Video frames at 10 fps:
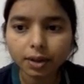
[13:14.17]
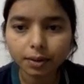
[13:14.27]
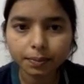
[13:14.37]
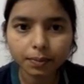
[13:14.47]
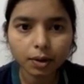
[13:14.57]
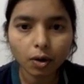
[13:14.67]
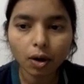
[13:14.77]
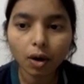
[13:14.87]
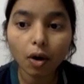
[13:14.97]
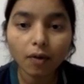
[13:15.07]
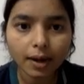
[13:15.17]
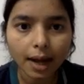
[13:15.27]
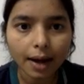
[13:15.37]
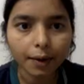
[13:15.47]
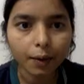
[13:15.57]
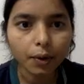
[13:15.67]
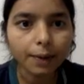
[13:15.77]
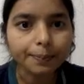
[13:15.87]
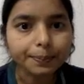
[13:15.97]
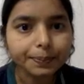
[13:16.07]
use shift
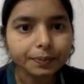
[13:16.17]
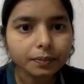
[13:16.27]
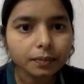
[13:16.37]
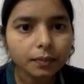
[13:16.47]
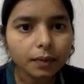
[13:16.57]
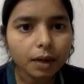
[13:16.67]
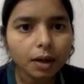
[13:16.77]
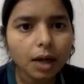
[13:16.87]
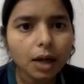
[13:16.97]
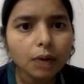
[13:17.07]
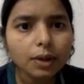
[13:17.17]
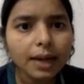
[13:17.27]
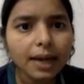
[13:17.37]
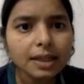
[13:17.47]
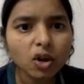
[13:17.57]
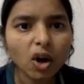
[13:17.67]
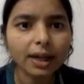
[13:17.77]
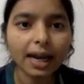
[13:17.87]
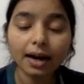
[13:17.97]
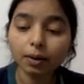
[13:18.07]
of an array. Okay,
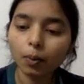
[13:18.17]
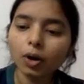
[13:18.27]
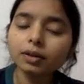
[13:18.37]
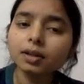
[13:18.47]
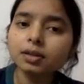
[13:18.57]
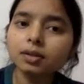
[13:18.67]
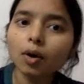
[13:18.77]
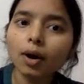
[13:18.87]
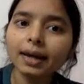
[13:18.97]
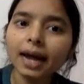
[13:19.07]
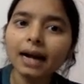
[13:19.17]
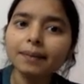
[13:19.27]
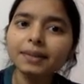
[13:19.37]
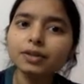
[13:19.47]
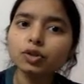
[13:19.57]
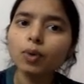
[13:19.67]
now the next is concat. What this